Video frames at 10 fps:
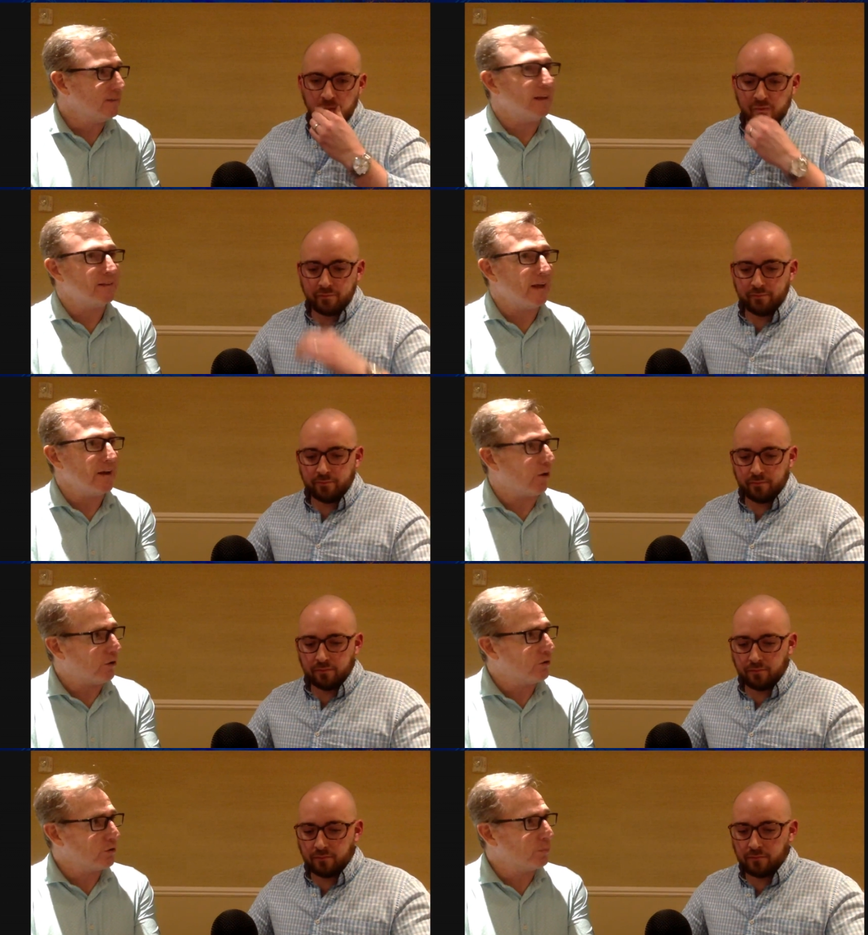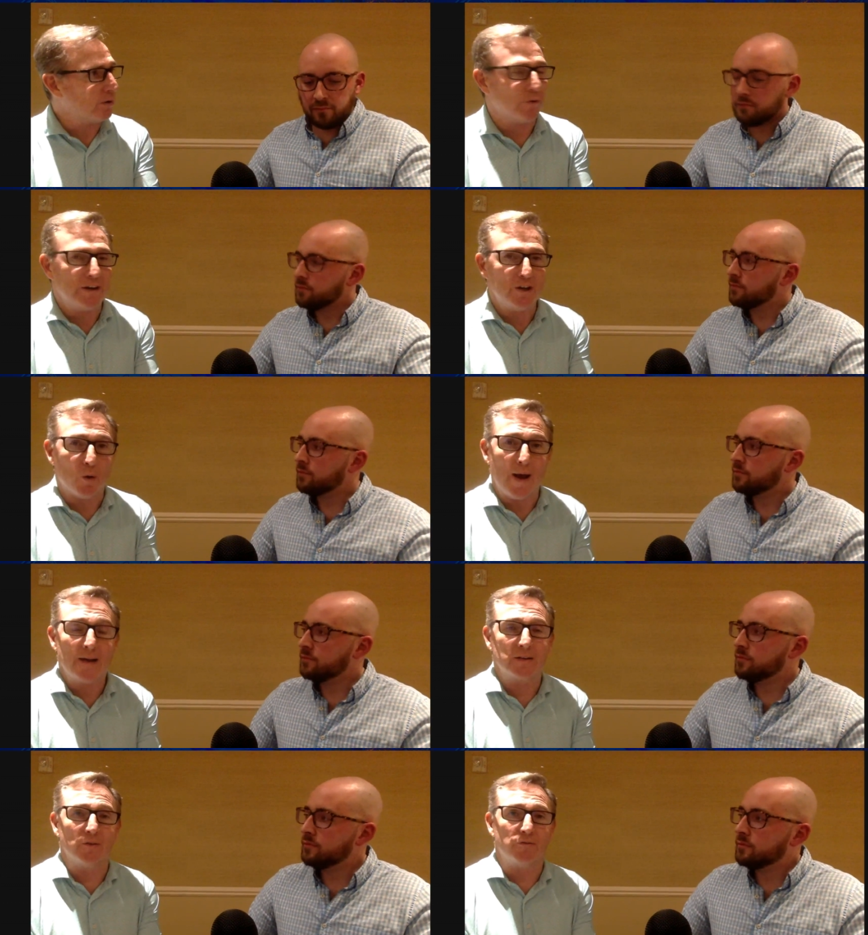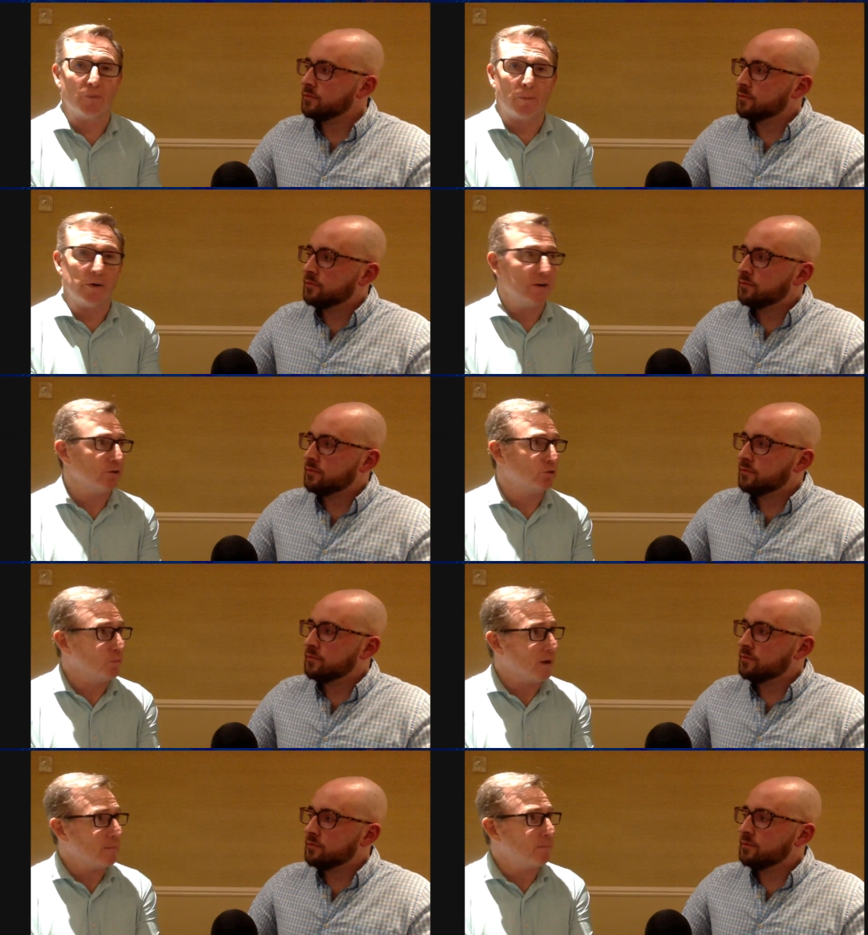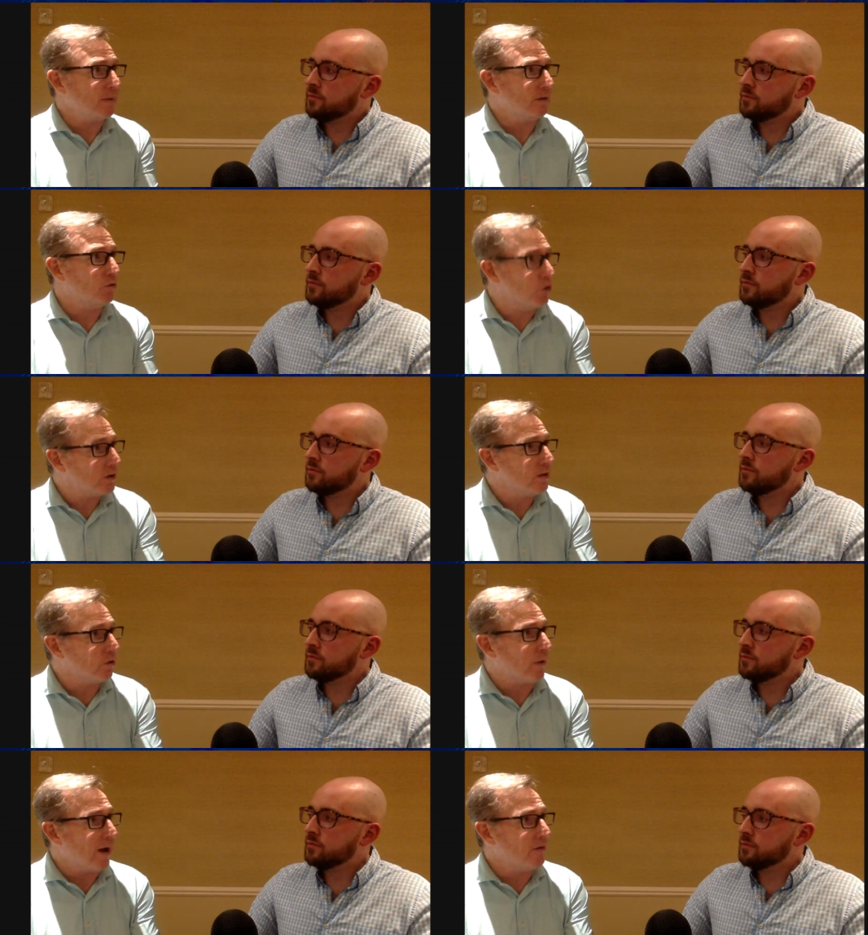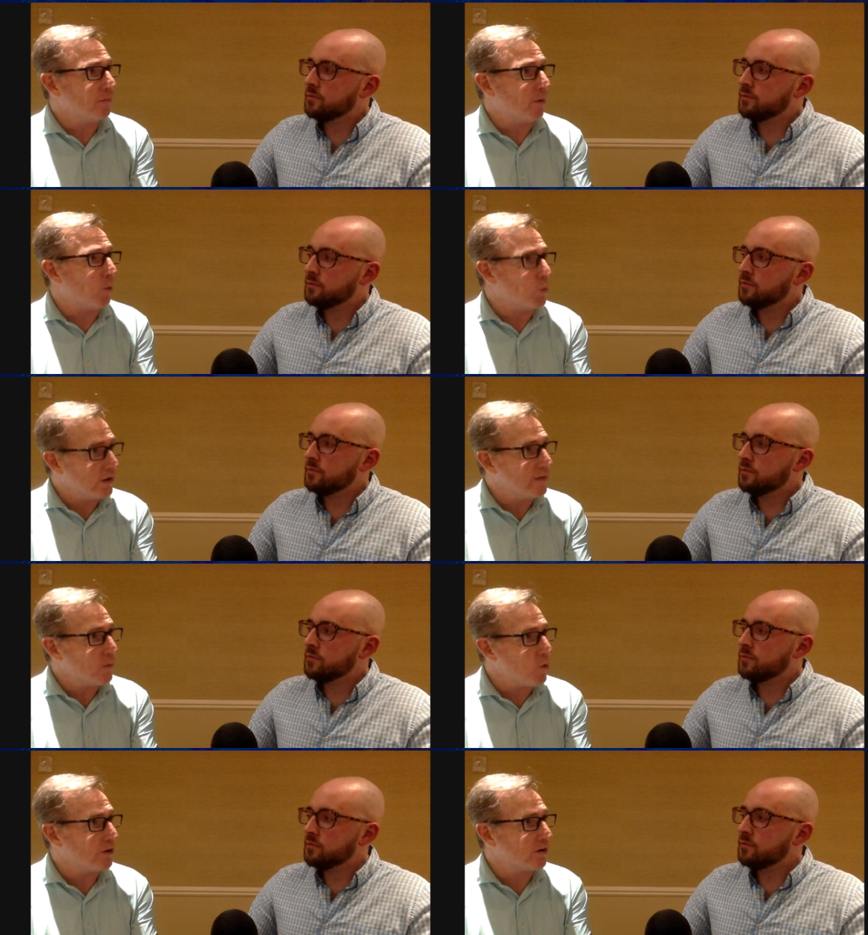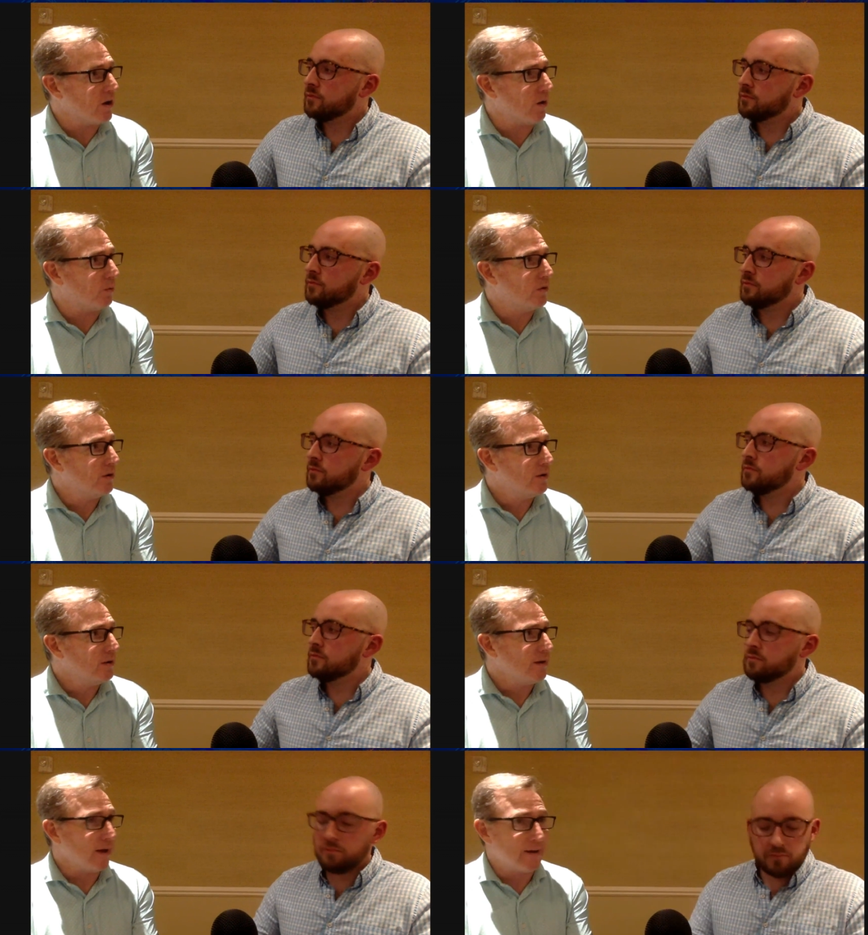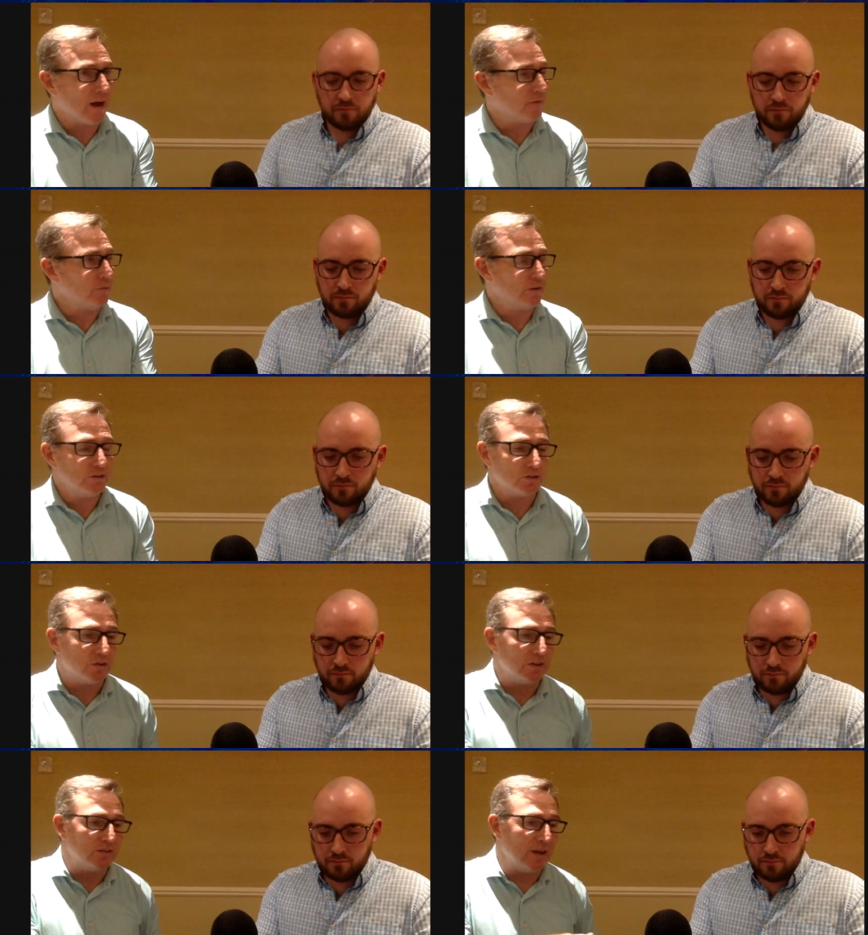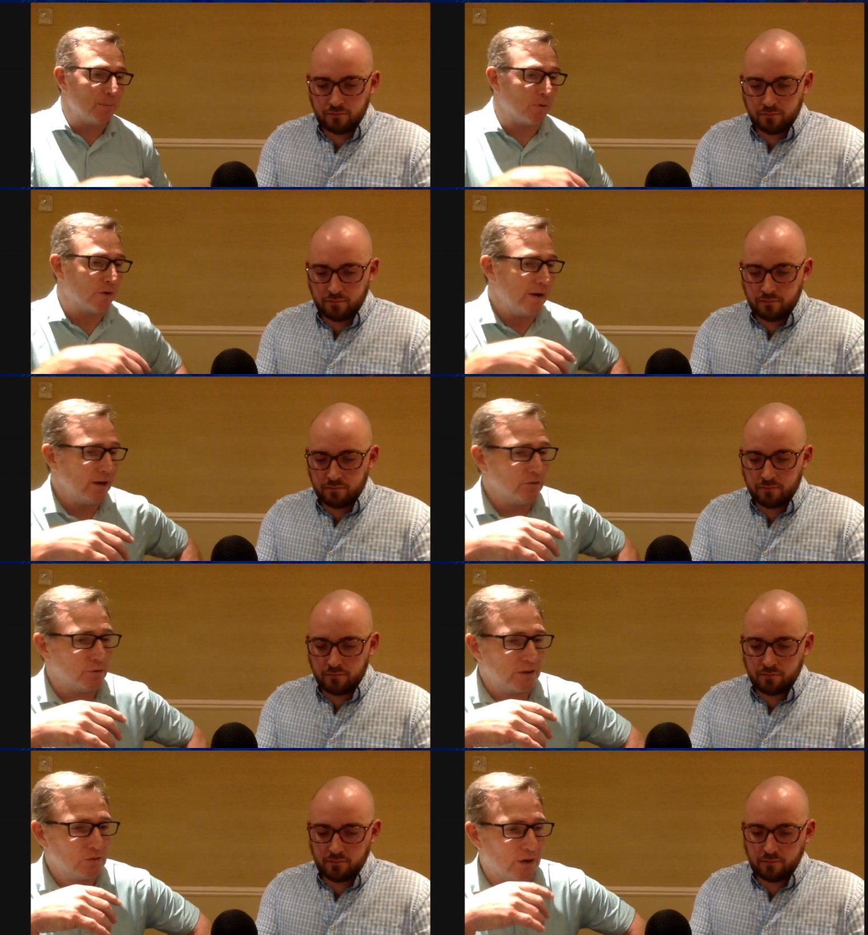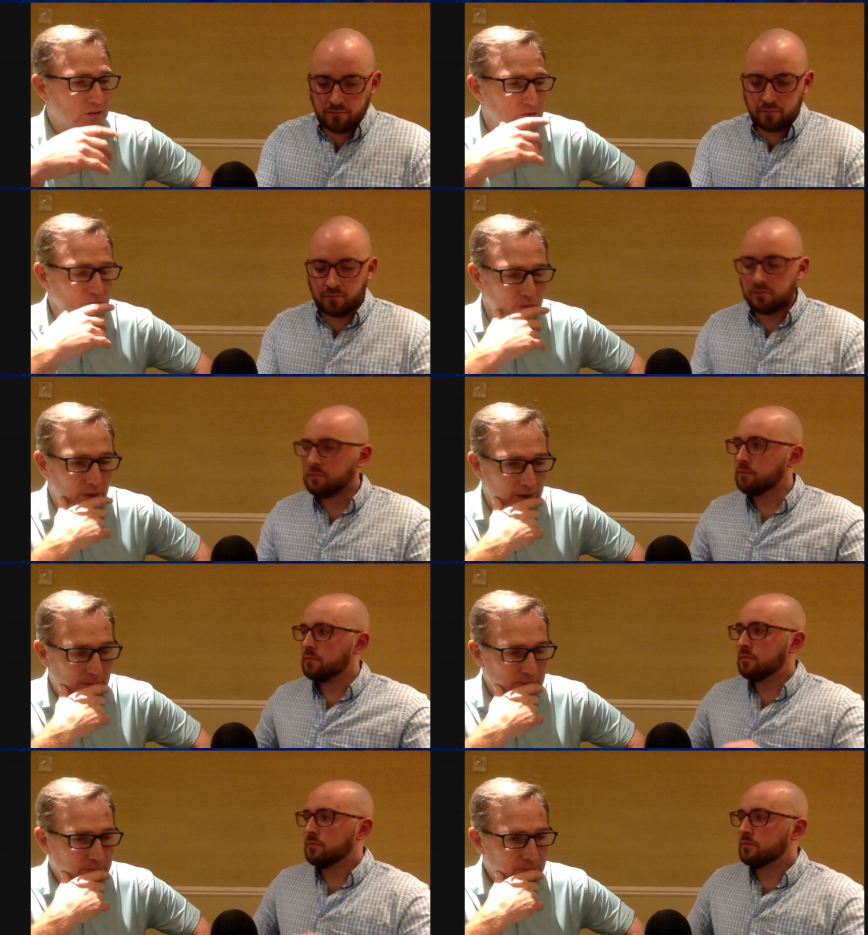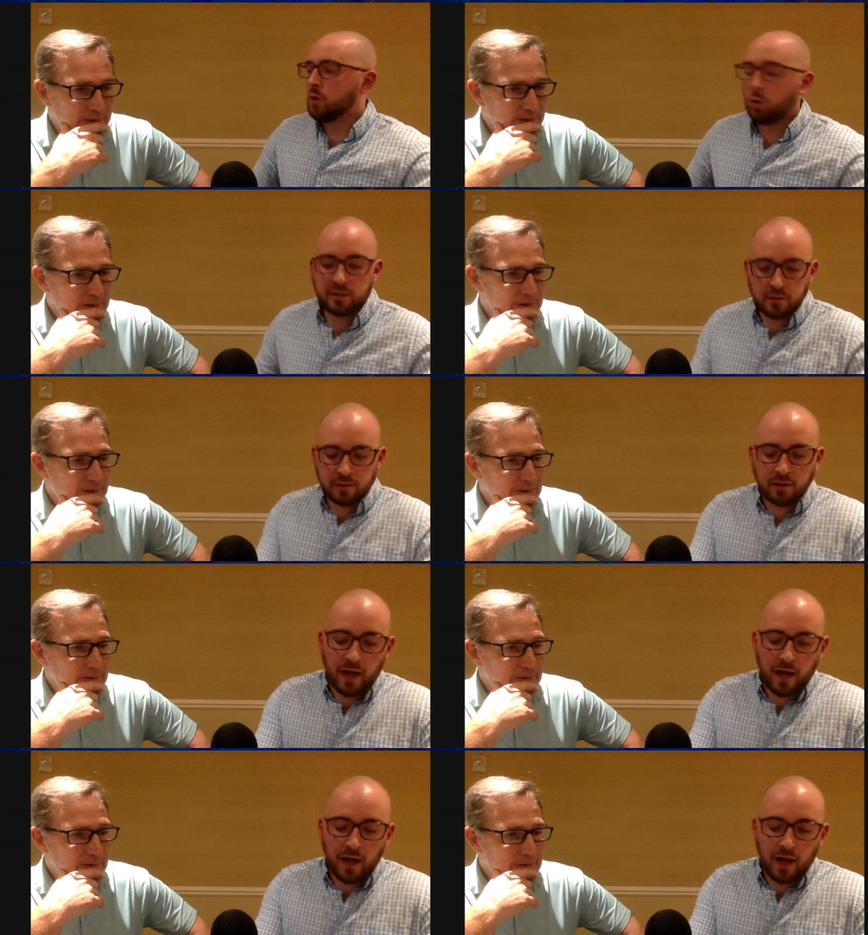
Speaker 1: that they are a little bit radioactive for players who might be looking around about where they want to go. Mm. And Calvin is a good example, Andrew. I talked to. Um,
Speaker 2: well, let's start the